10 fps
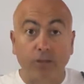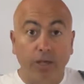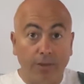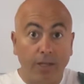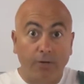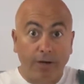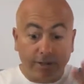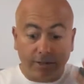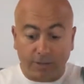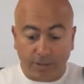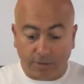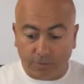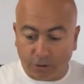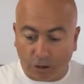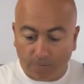so the ingredients are sitting
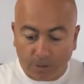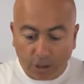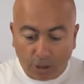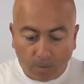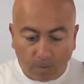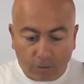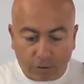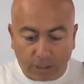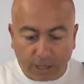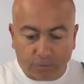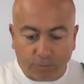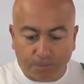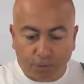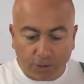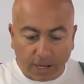on top. What we'll do now is we'll
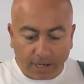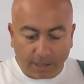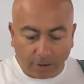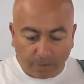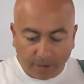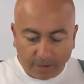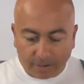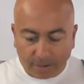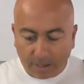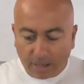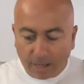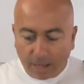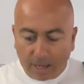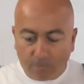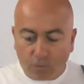put a lid on that
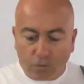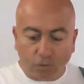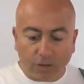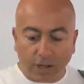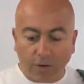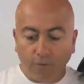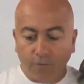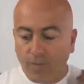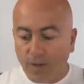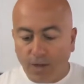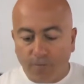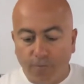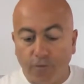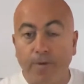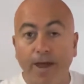and we'll cook that off
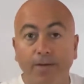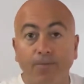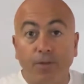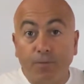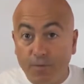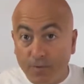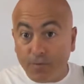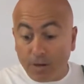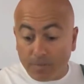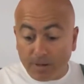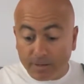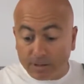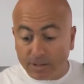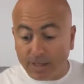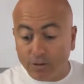for about 15
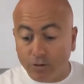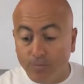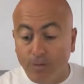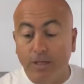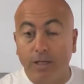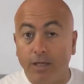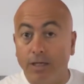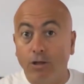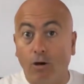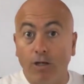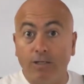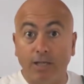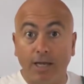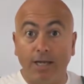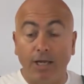minutes and that should be
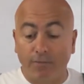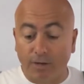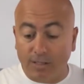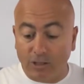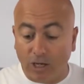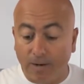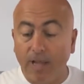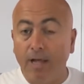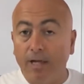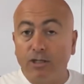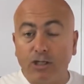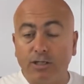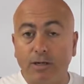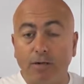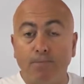nice and evenly set.
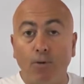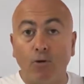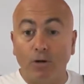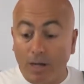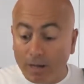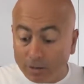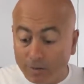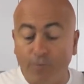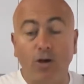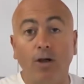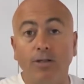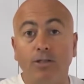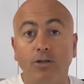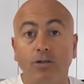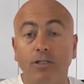Just an important note is if you've got
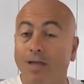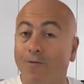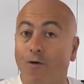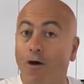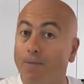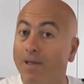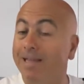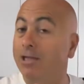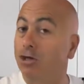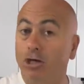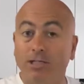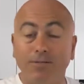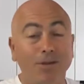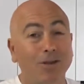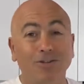a non-stick fry pan, use
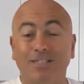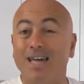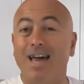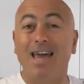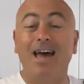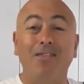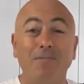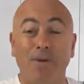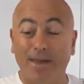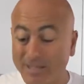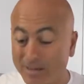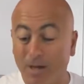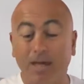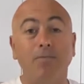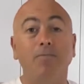it because they are the best. They
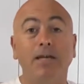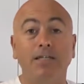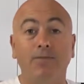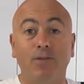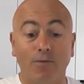make a massive